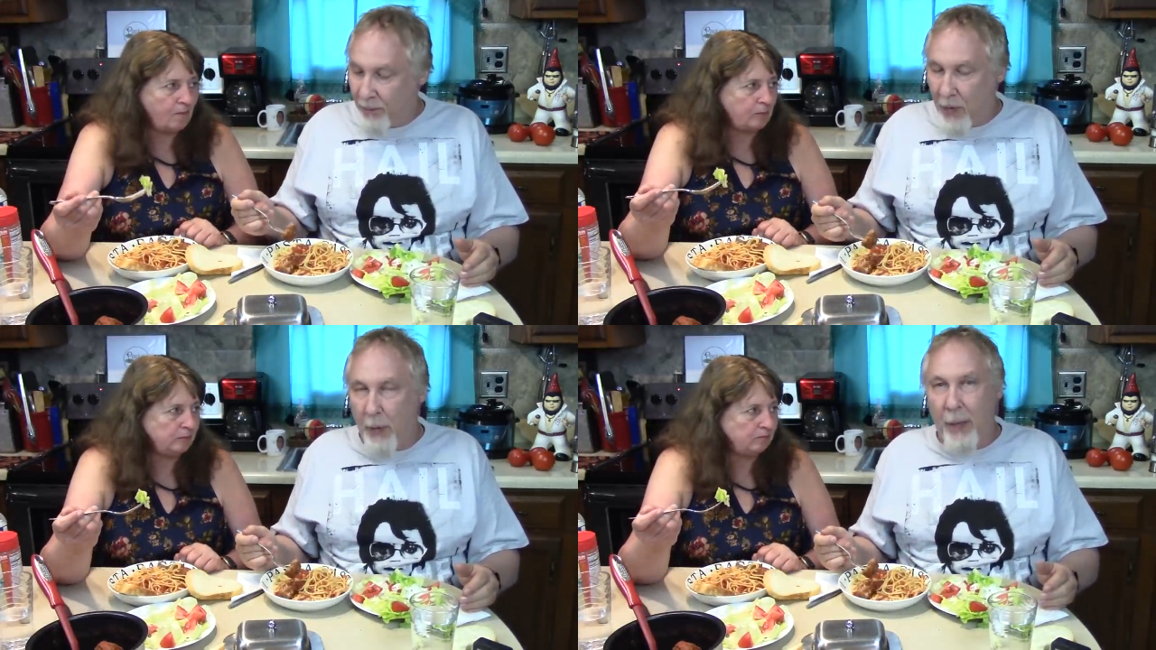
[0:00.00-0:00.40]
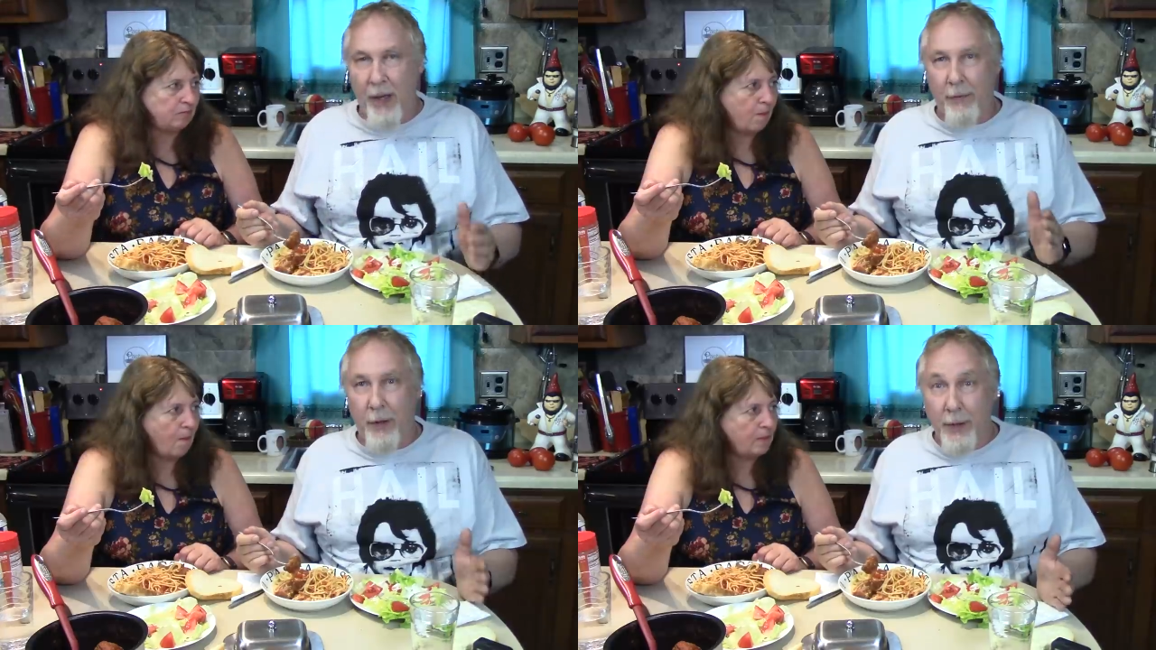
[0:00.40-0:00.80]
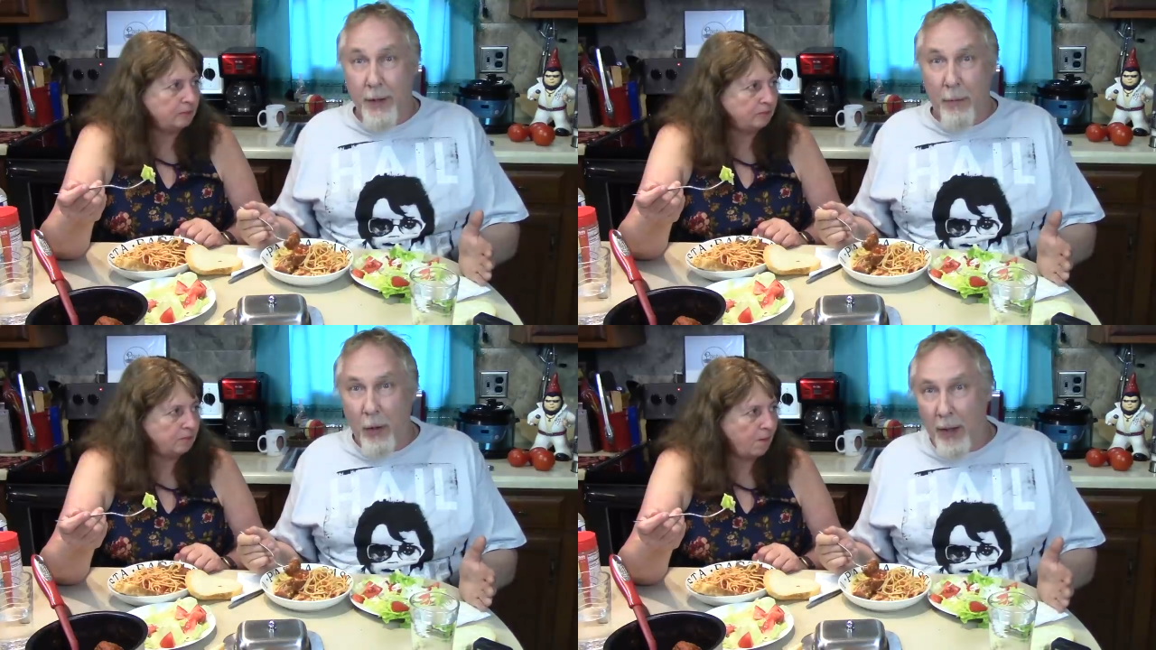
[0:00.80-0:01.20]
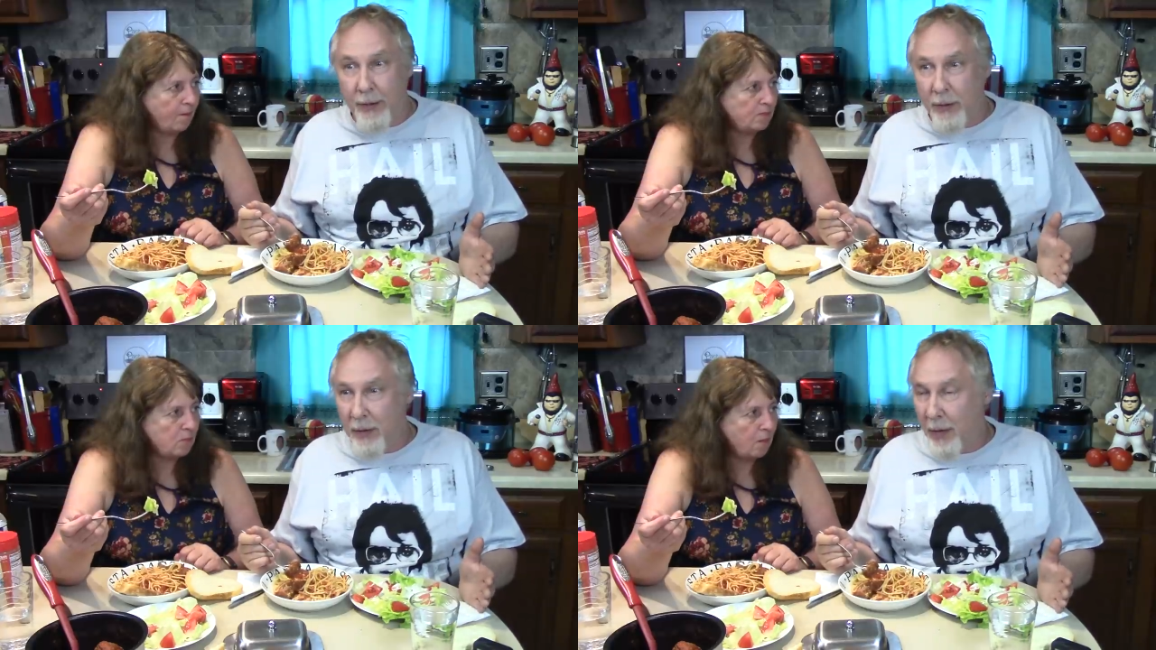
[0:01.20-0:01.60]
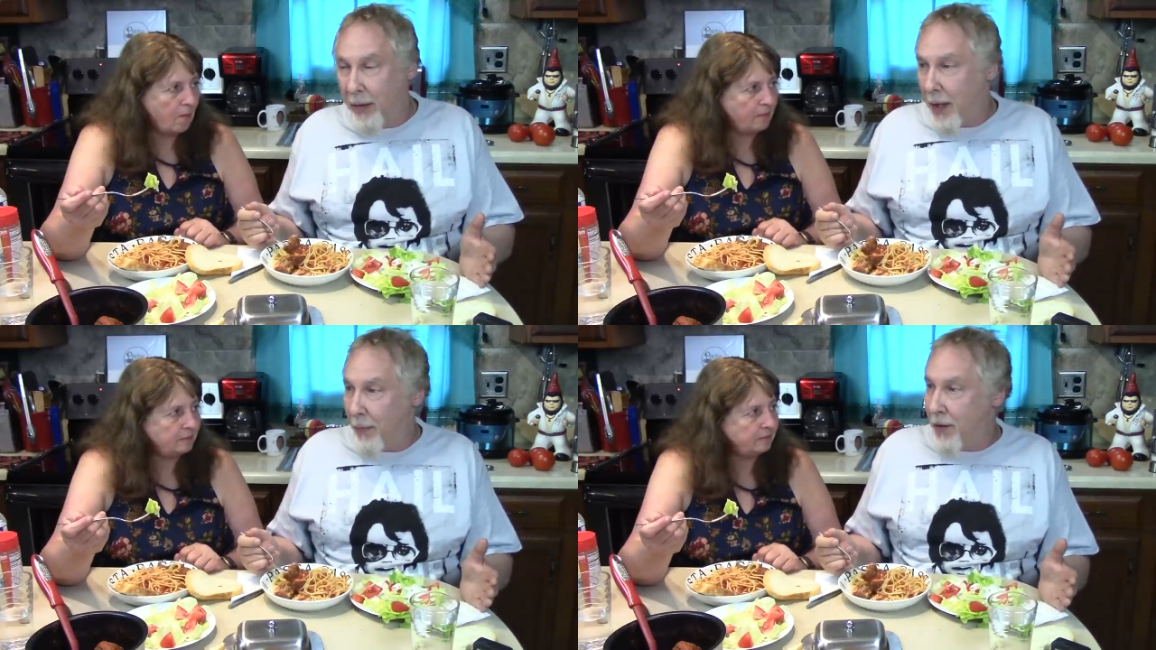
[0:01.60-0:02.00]
Speaker 1: You're paying for Disney Plus. I don't know
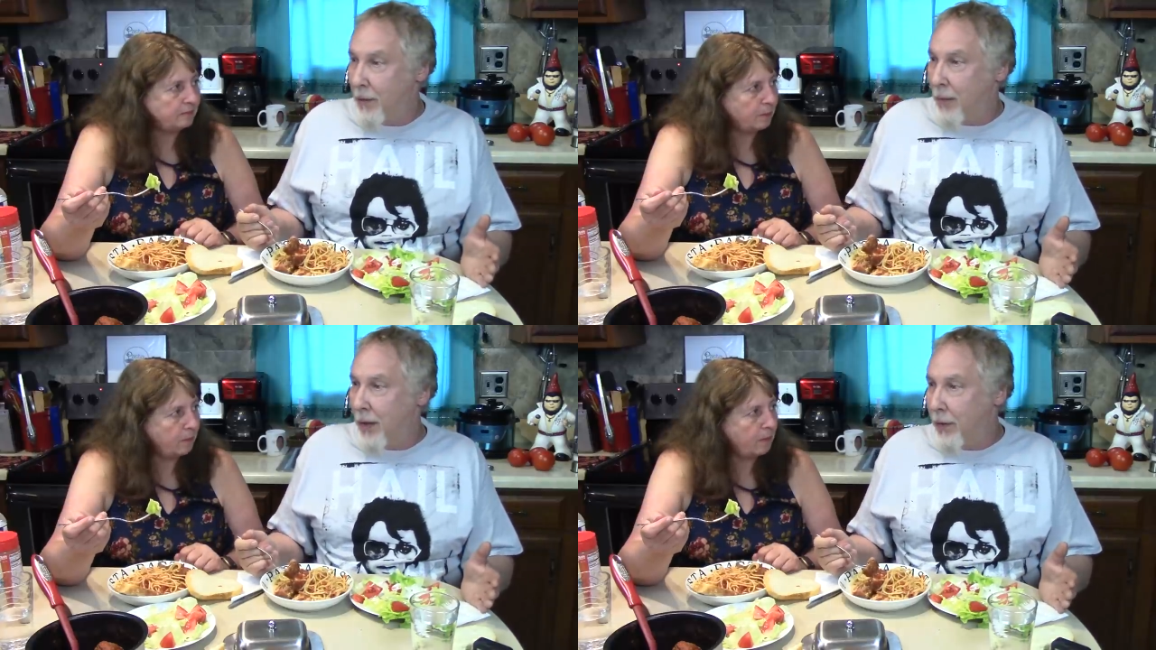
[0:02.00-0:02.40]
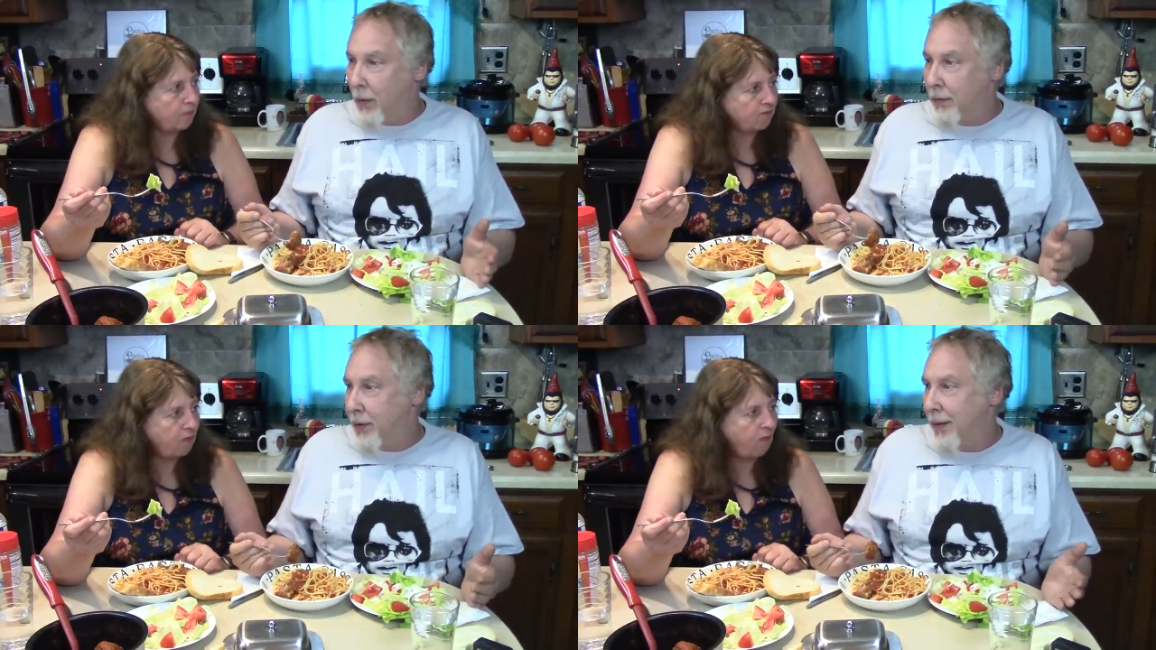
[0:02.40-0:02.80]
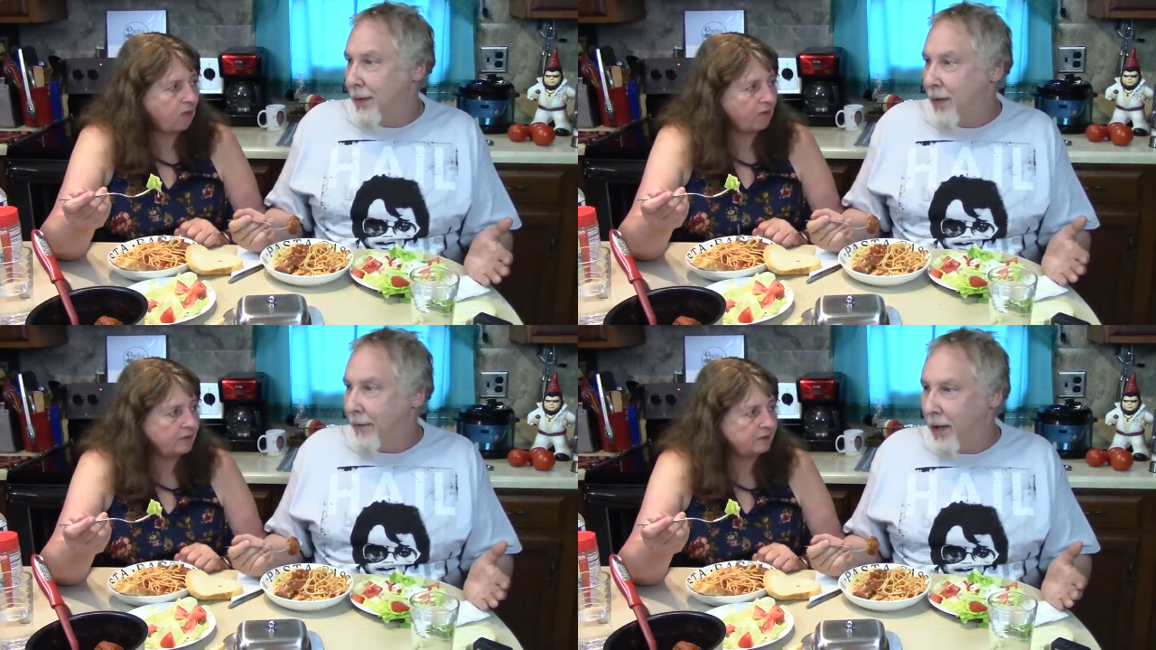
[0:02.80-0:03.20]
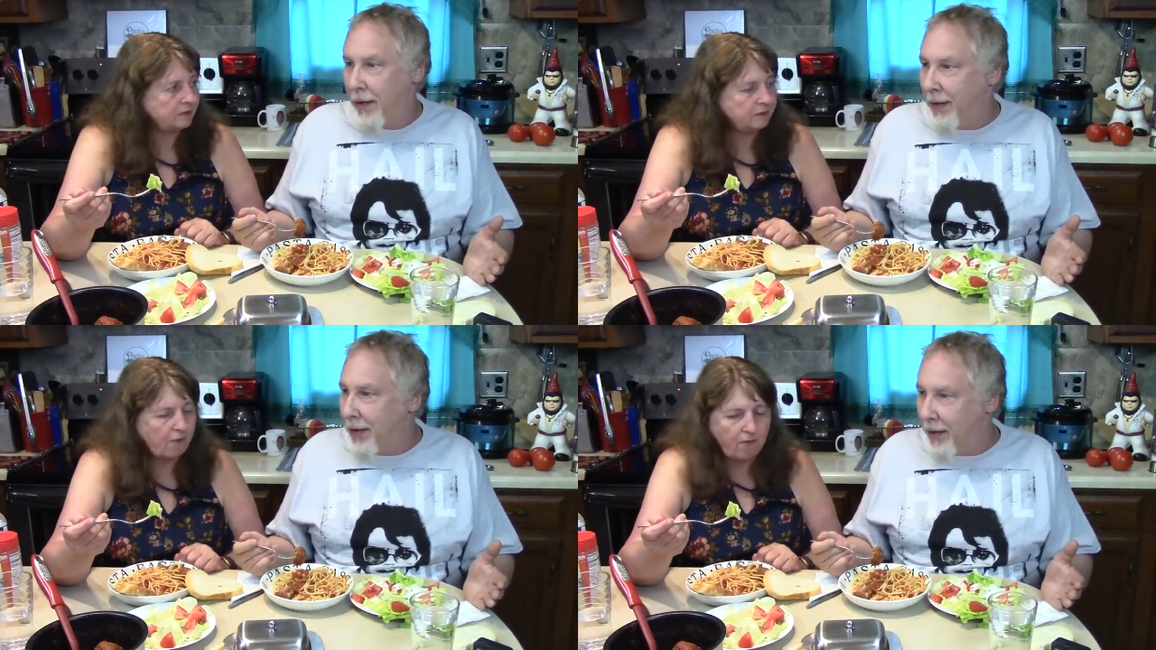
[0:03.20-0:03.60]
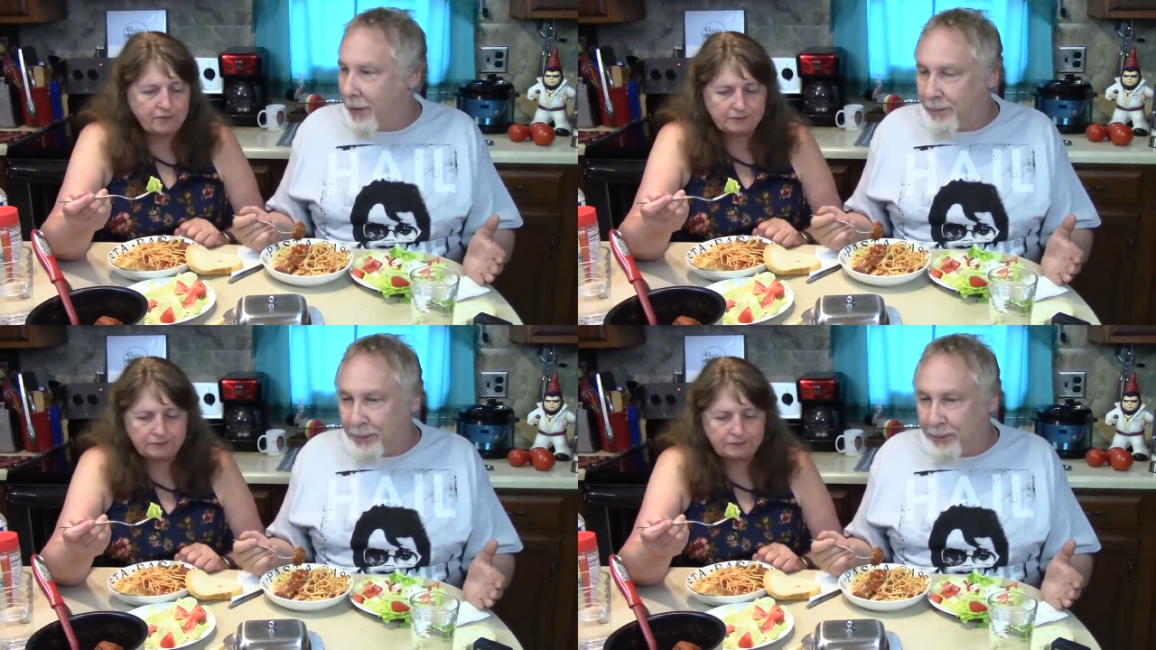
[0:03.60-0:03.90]
how much a month, well, it's like seventy dollars a year.